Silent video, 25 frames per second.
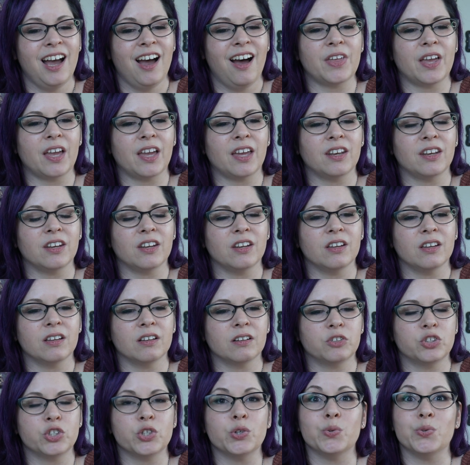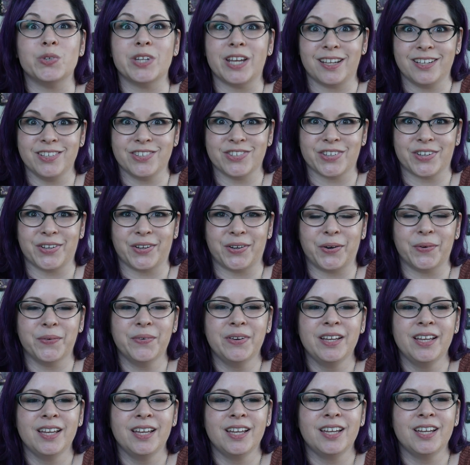Then 2 days ago,